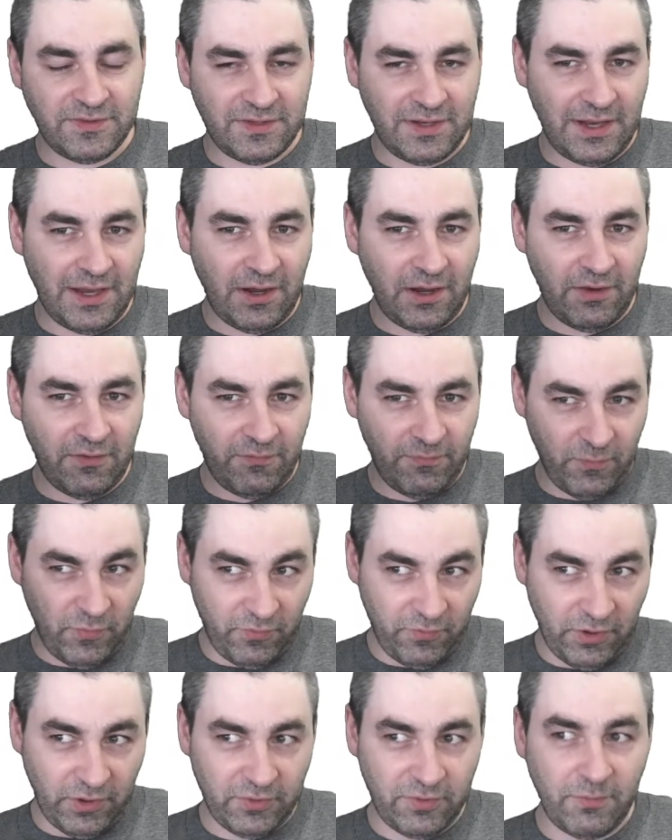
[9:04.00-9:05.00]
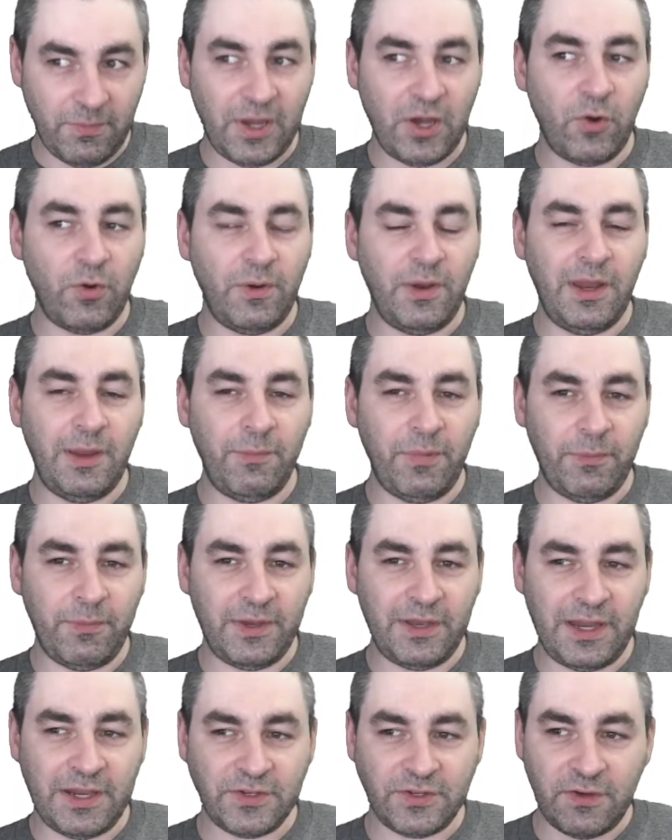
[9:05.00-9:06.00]
and now I've moved on to my own
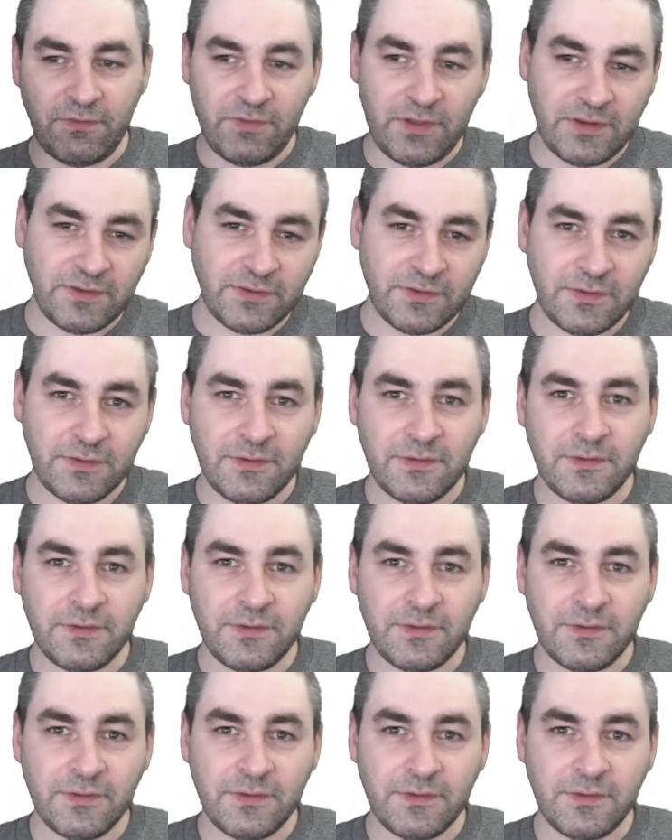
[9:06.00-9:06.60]
implementation of this.